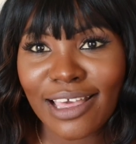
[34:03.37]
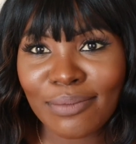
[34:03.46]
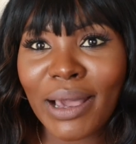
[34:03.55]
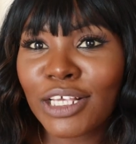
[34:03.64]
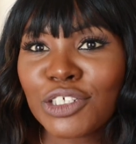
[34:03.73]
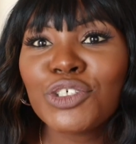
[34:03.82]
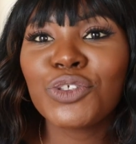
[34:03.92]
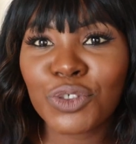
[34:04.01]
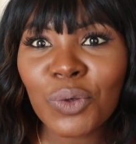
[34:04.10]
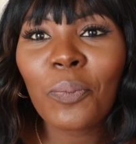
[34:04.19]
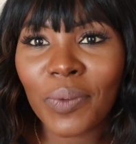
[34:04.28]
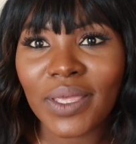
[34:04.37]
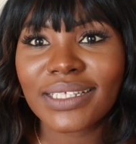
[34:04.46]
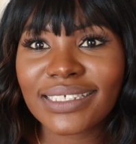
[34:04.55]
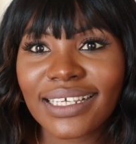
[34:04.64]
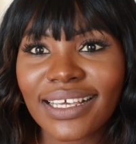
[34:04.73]
Am I
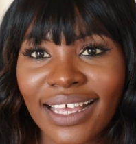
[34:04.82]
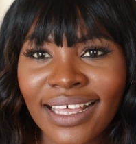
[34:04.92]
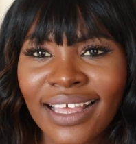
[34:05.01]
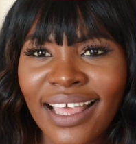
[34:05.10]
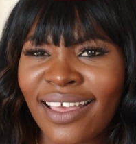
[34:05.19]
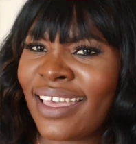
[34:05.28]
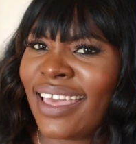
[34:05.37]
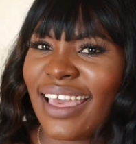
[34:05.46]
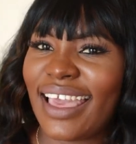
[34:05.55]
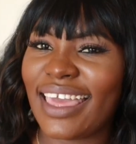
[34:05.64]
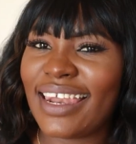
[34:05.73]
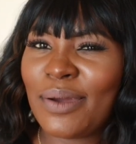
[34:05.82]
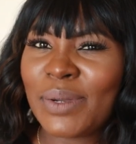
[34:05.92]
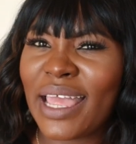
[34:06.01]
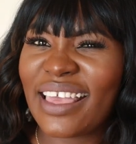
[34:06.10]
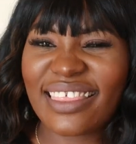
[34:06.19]
stupid? Huh? And
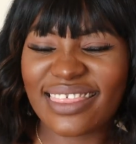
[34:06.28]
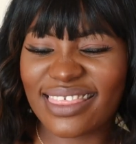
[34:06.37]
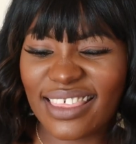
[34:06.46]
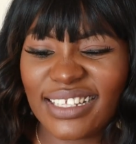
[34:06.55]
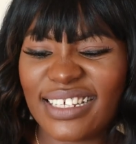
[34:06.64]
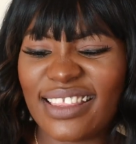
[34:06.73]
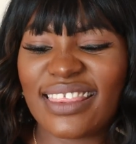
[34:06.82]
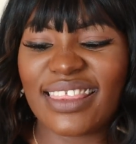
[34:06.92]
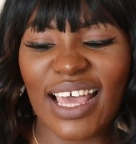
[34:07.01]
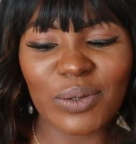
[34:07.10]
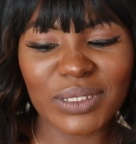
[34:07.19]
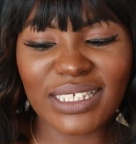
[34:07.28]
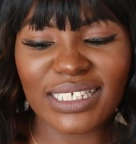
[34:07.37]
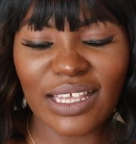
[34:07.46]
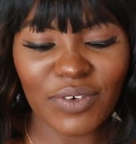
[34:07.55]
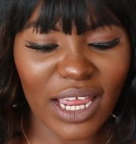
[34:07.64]
I'm like,
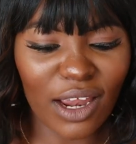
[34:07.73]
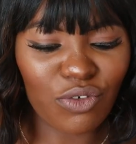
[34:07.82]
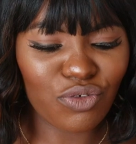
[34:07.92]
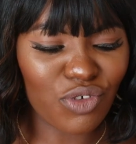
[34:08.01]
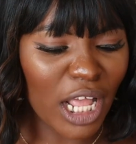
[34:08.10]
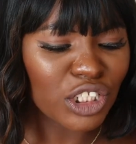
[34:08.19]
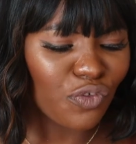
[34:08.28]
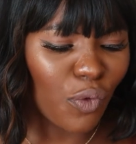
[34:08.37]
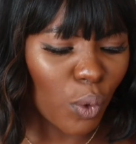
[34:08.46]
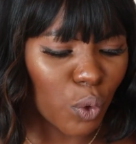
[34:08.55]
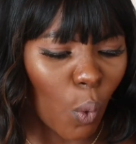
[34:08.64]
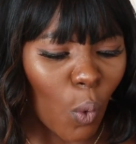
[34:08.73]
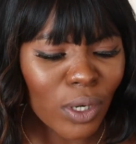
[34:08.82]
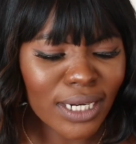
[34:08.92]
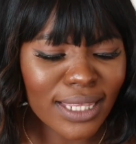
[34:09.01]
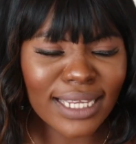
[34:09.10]
13,700 rands for an
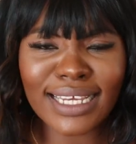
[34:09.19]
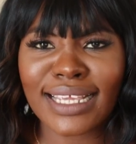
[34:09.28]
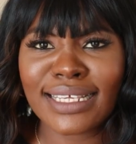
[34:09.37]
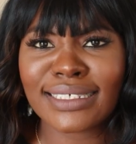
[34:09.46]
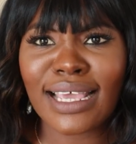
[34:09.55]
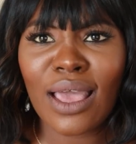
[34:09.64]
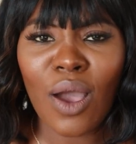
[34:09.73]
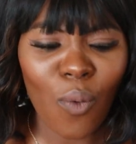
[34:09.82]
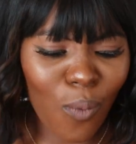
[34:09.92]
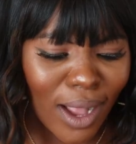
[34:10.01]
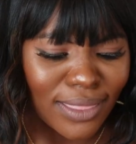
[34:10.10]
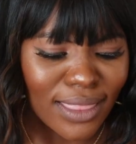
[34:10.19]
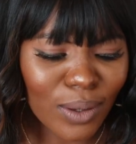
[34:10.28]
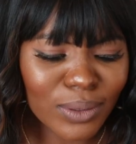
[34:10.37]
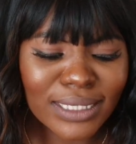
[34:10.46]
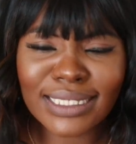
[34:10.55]
order that is
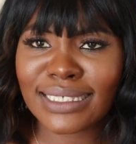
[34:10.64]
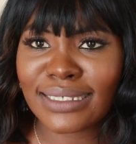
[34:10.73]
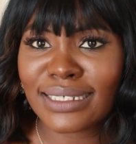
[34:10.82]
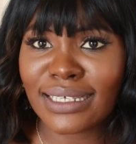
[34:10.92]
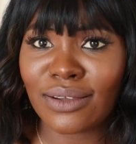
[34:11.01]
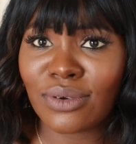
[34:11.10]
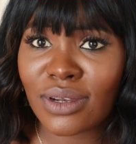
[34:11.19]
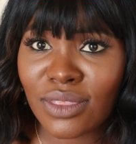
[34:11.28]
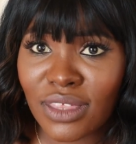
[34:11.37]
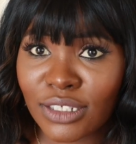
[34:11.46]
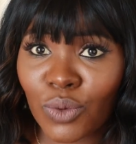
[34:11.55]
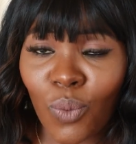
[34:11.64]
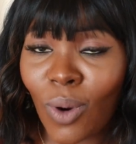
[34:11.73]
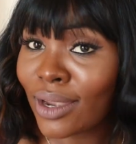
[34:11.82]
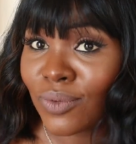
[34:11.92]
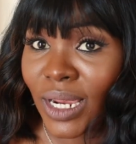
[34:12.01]

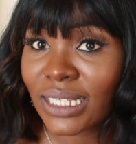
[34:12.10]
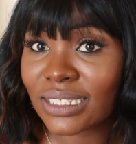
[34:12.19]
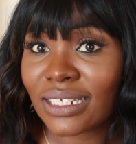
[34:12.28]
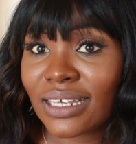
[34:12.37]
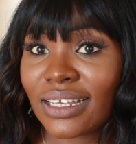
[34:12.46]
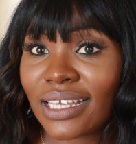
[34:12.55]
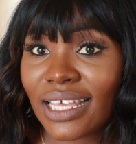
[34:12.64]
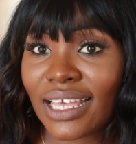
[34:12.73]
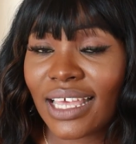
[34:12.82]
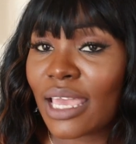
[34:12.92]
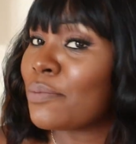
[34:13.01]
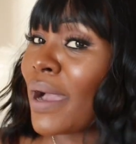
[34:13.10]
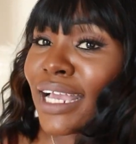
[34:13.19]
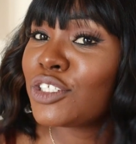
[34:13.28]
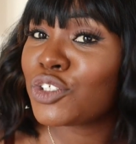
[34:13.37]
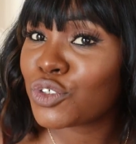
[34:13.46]
1,631 rands. Am
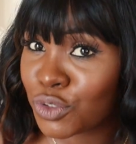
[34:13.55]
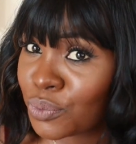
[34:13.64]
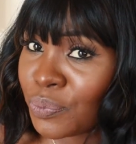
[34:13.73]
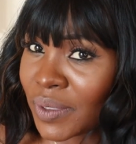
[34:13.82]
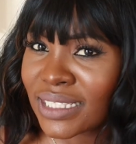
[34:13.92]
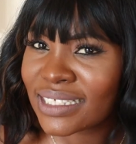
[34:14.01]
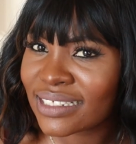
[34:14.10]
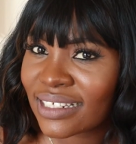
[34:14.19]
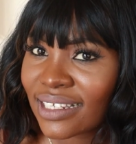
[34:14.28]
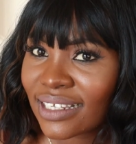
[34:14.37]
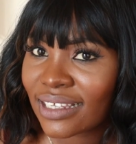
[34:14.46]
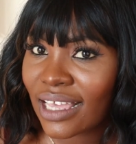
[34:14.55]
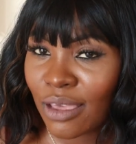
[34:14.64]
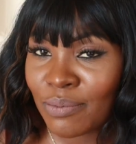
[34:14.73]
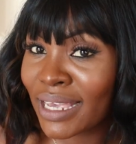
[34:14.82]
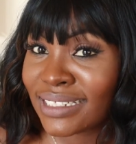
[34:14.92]
I stupid?
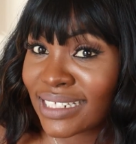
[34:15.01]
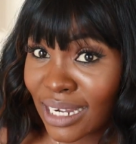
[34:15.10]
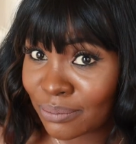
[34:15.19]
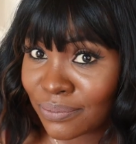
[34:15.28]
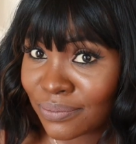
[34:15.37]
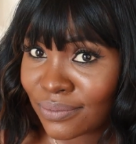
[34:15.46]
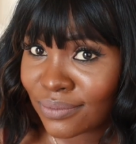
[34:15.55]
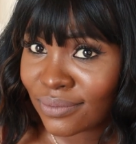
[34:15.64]
Am I dumb?